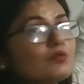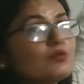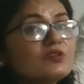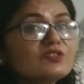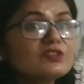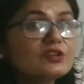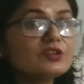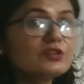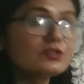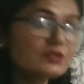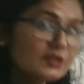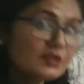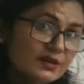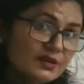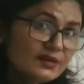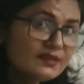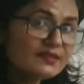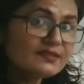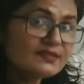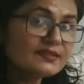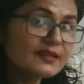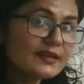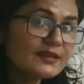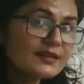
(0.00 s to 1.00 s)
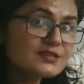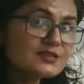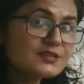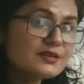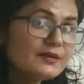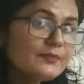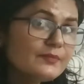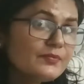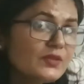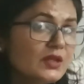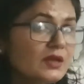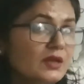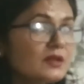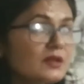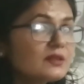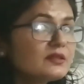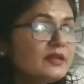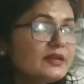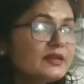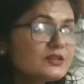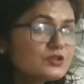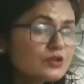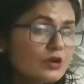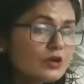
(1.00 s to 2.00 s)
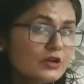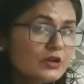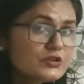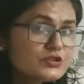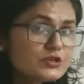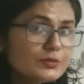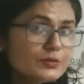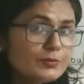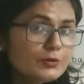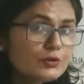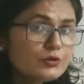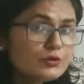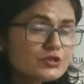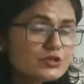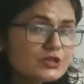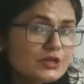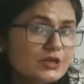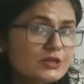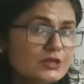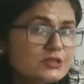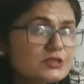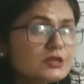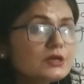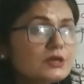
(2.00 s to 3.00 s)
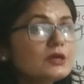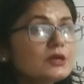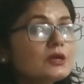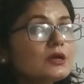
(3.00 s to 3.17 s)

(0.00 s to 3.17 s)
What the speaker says: was the third sector that contributed